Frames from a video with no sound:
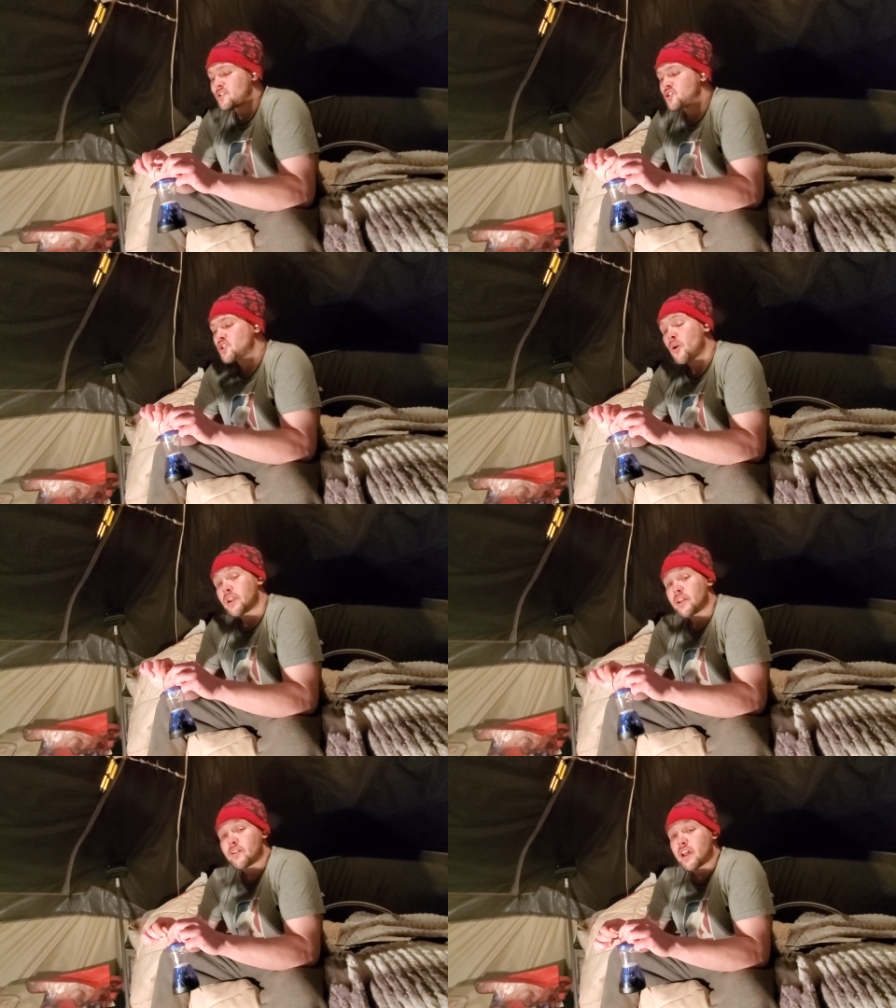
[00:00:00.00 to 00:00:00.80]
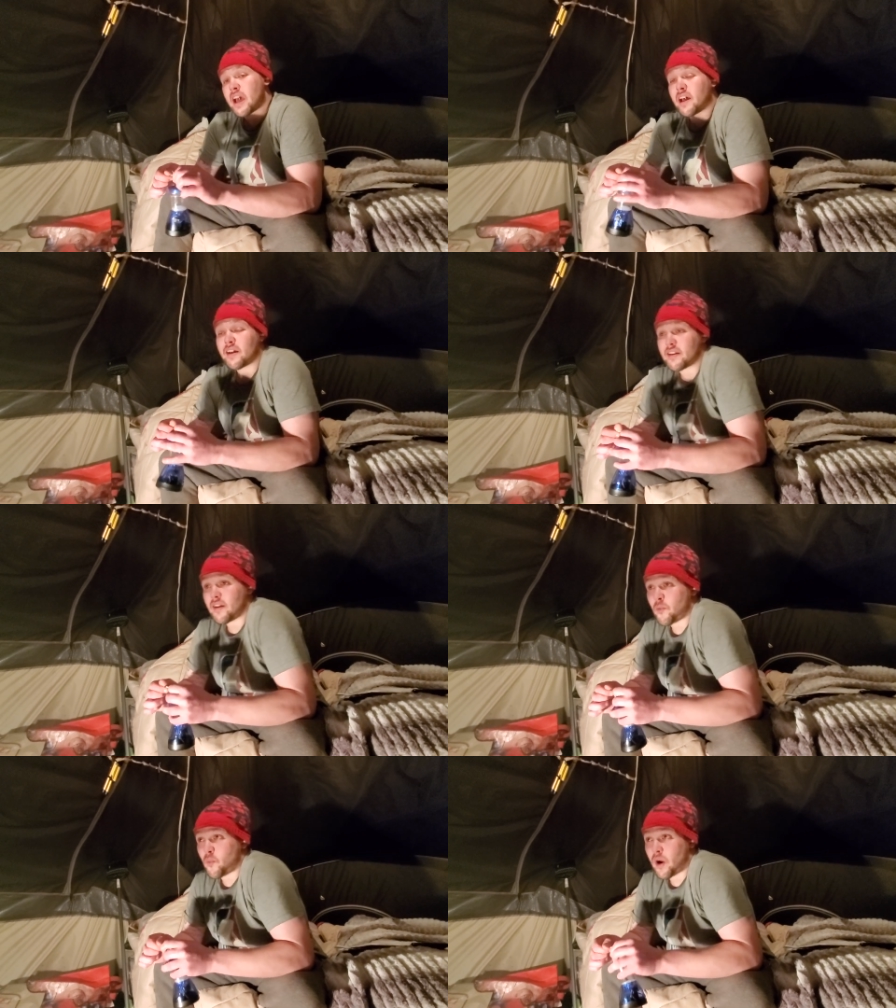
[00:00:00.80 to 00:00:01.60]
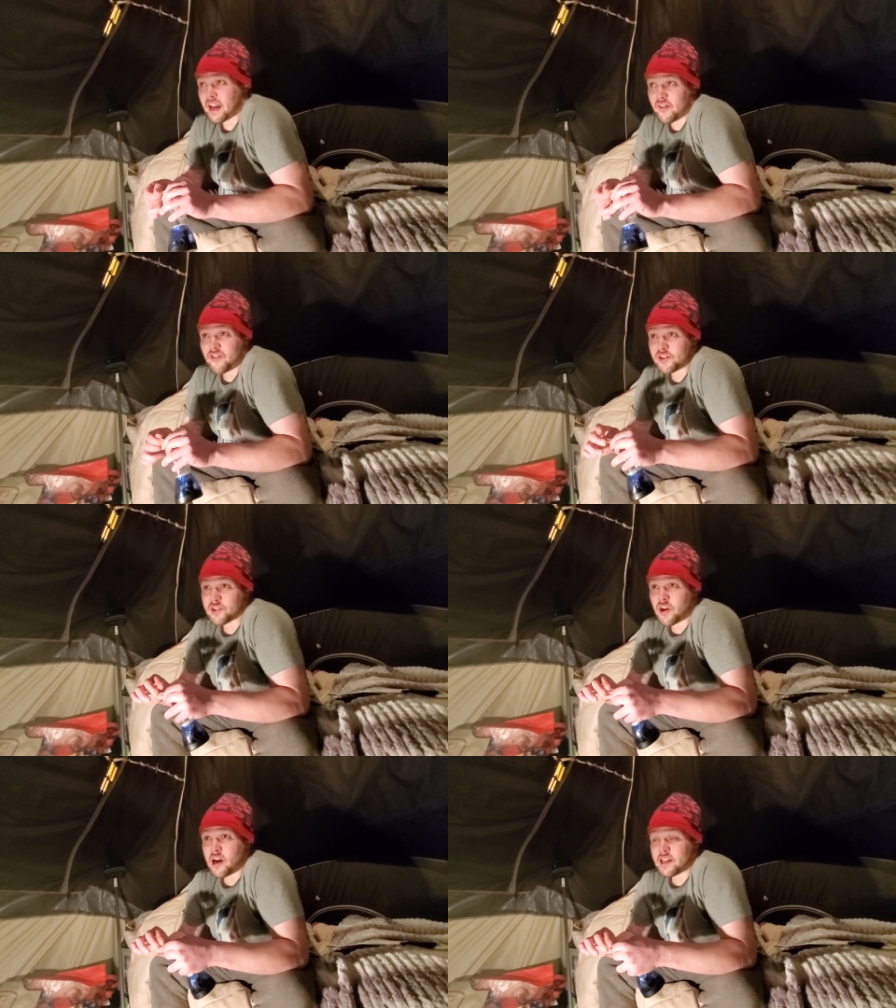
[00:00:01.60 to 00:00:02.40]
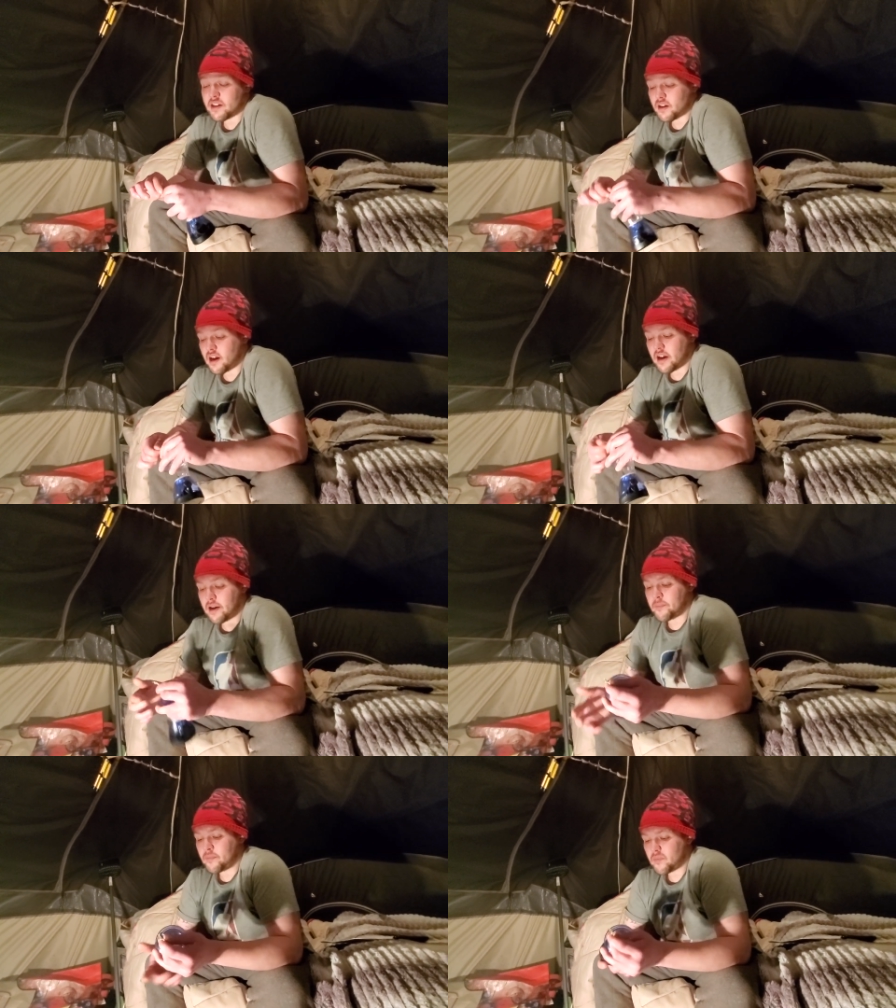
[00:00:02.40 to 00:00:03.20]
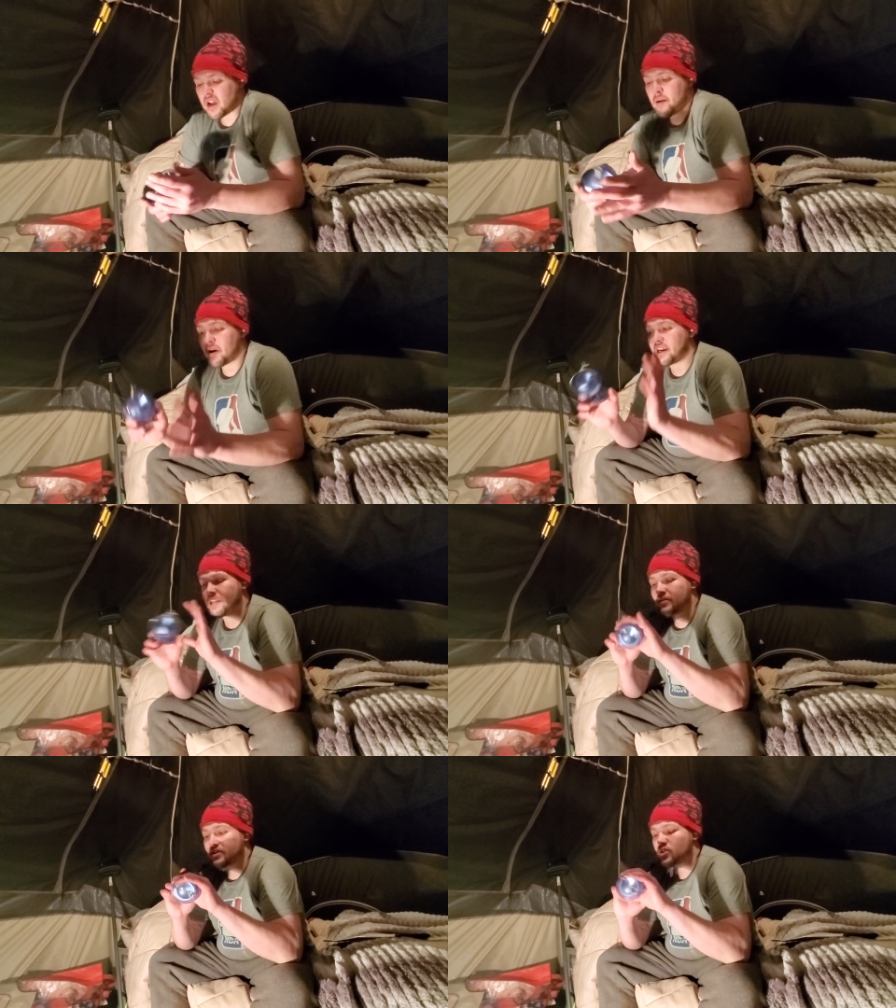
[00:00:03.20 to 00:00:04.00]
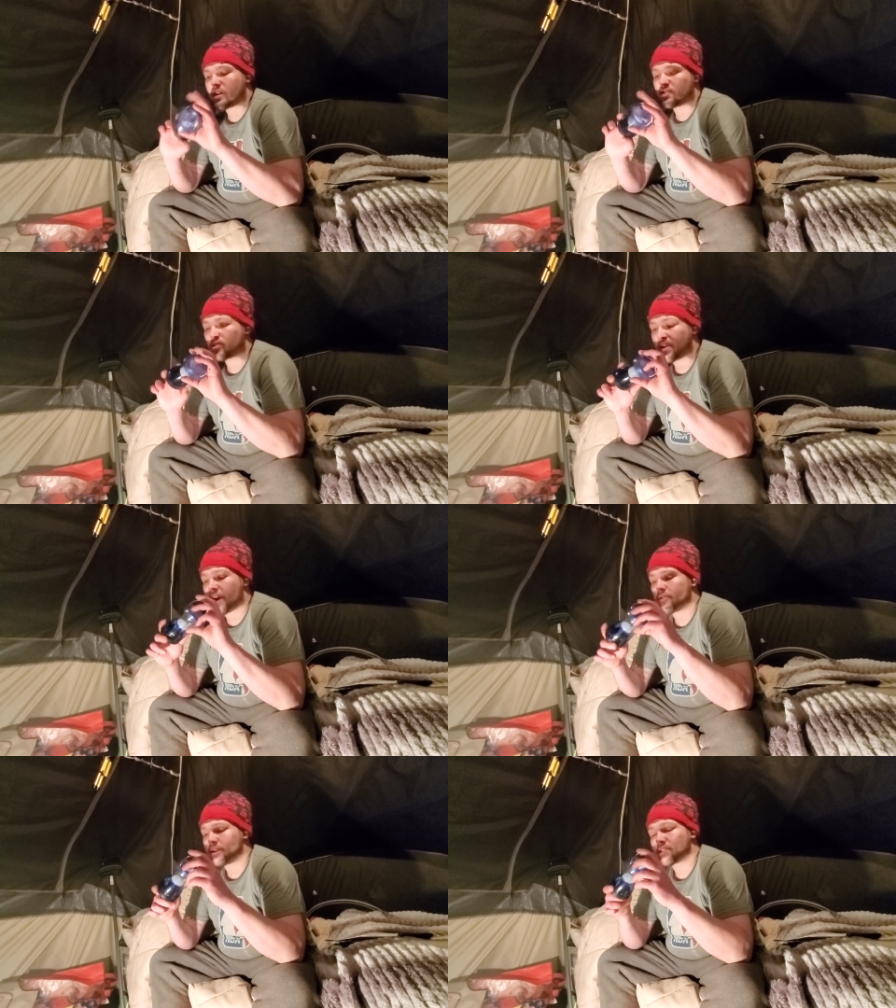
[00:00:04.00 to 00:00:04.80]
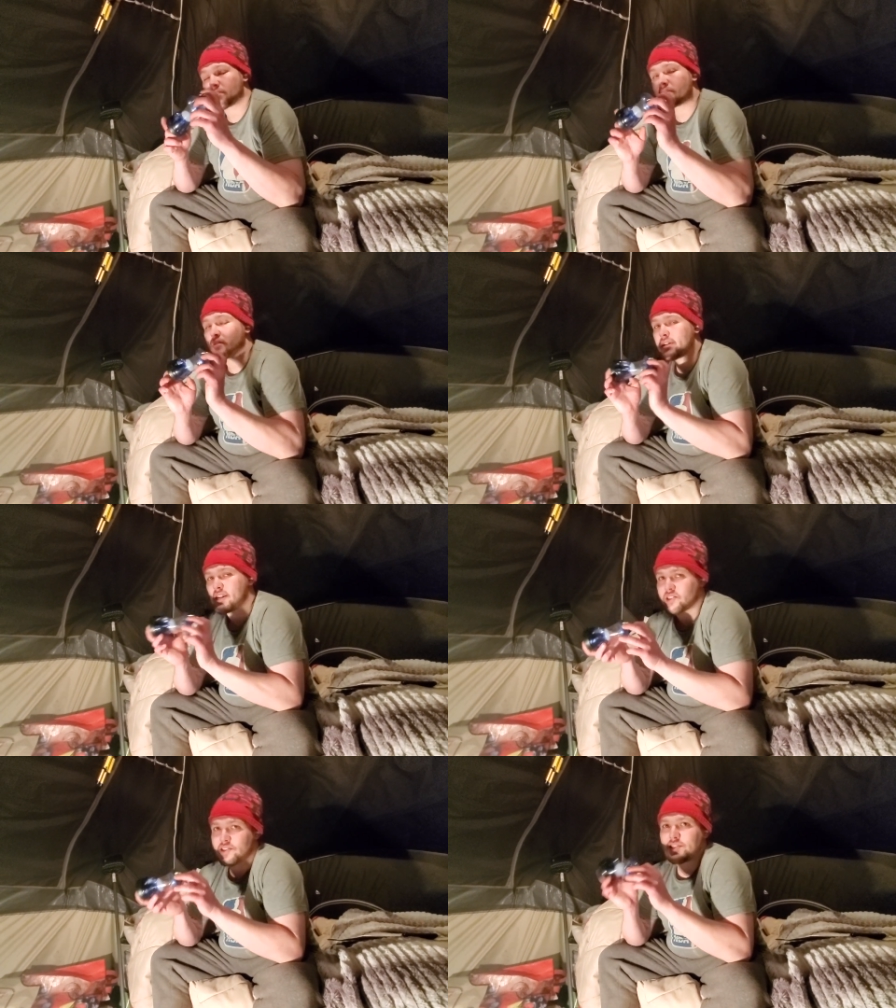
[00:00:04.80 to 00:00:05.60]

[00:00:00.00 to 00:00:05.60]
showed it at when I first got it. Um, I might even change the batteries and, and